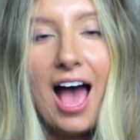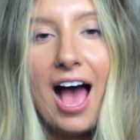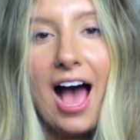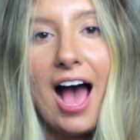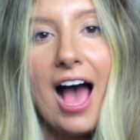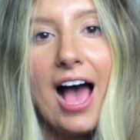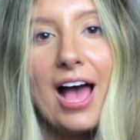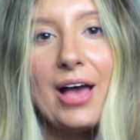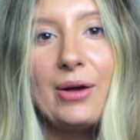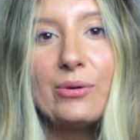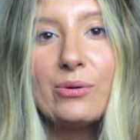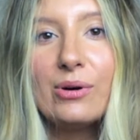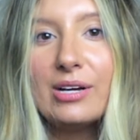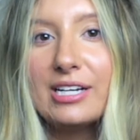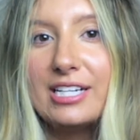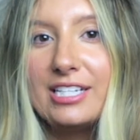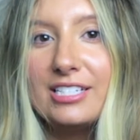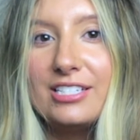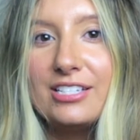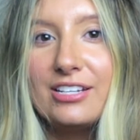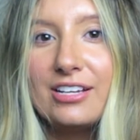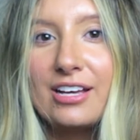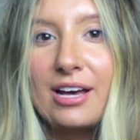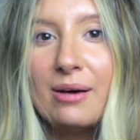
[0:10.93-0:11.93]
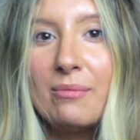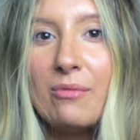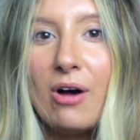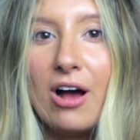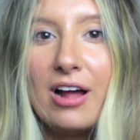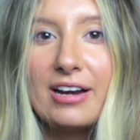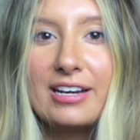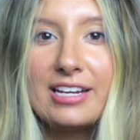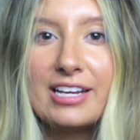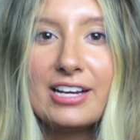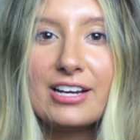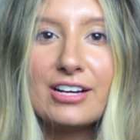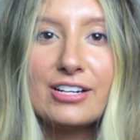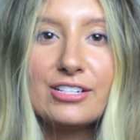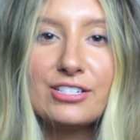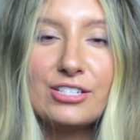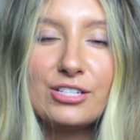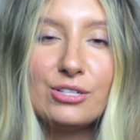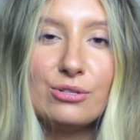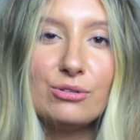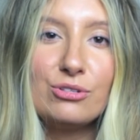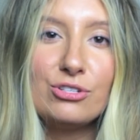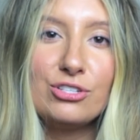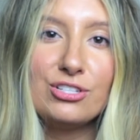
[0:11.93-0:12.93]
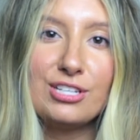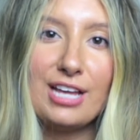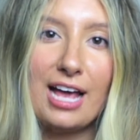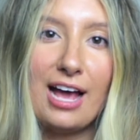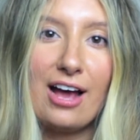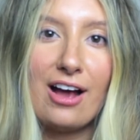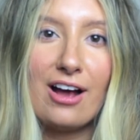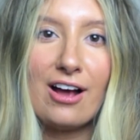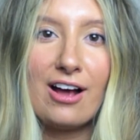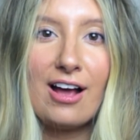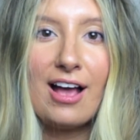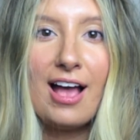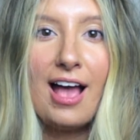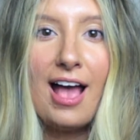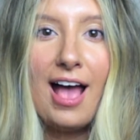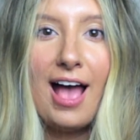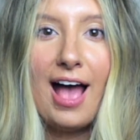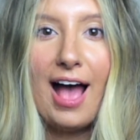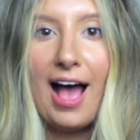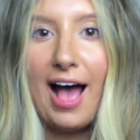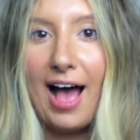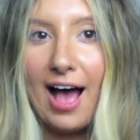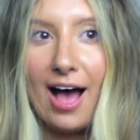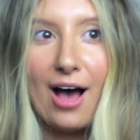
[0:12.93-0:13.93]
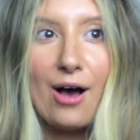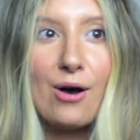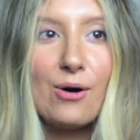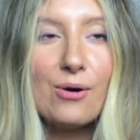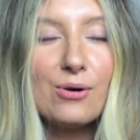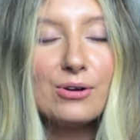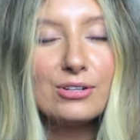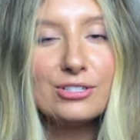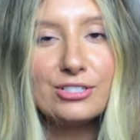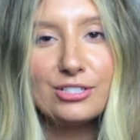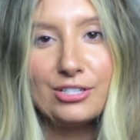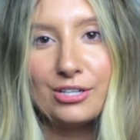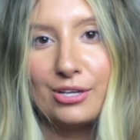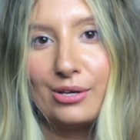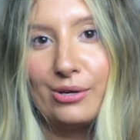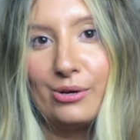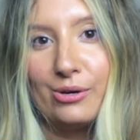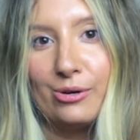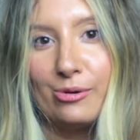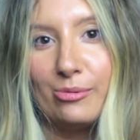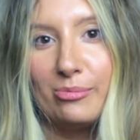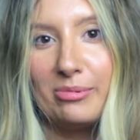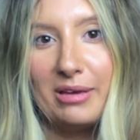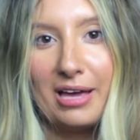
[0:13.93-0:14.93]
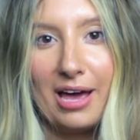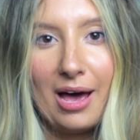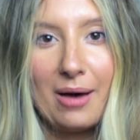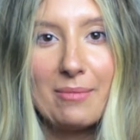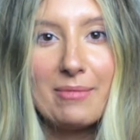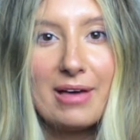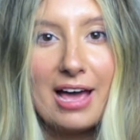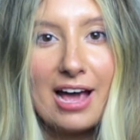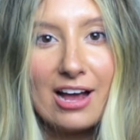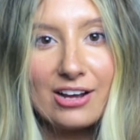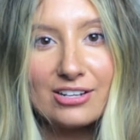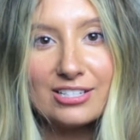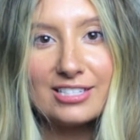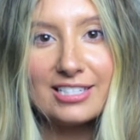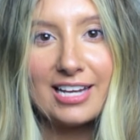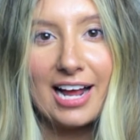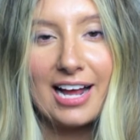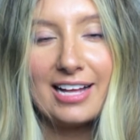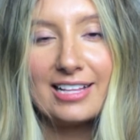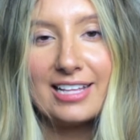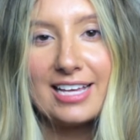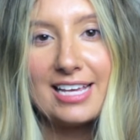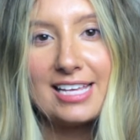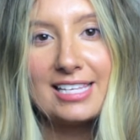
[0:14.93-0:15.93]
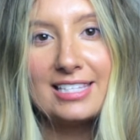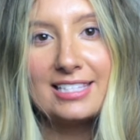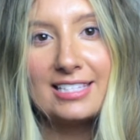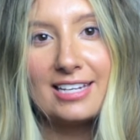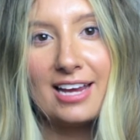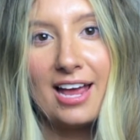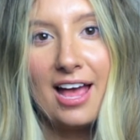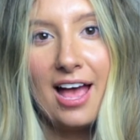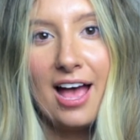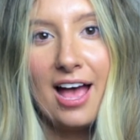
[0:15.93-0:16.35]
I wanted to come on here to share how to become a hairstylist.